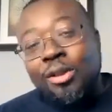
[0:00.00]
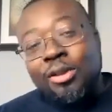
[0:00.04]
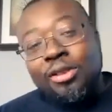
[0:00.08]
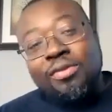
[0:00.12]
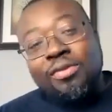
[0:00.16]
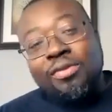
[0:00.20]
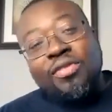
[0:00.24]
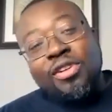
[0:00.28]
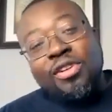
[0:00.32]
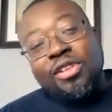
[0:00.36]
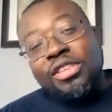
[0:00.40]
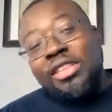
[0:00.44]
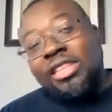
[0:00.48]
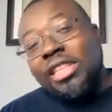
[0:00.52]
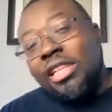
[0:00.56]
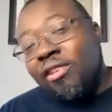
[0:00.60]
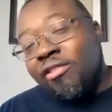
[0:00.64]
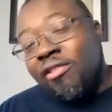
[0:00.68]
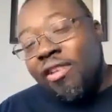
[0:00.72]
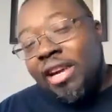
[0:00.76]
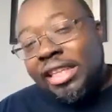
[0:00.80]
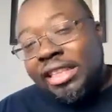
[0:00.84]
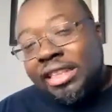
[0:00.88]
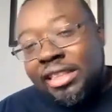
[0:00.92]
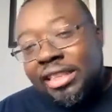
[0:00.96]
Those
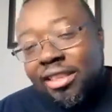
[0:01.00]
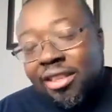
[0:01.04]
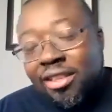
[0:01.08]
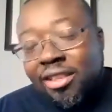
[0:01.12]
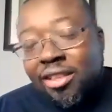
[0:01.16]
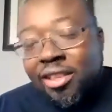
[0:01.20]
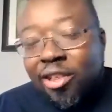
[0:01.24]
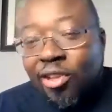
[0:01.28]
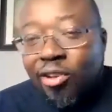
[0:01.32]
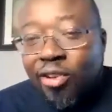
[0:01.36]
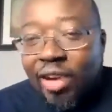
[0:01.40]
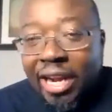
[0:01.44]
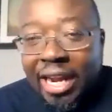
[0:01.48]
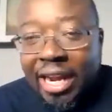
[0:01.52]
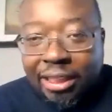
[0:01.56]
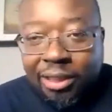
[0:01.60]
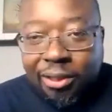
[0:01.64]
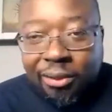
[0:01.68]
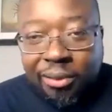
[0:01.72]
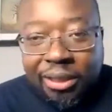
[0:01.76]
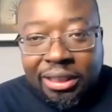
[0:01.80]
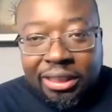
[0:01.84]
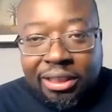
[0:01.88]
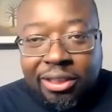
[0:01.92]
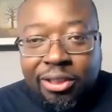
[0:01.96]
first generation
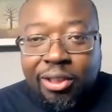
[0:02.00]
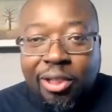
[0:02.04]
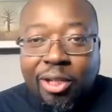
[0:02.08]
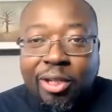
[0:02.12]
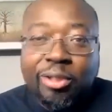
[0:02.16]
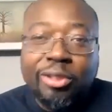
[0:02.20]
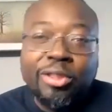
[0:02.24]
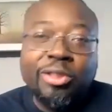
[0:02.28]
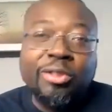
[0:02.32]
graduates.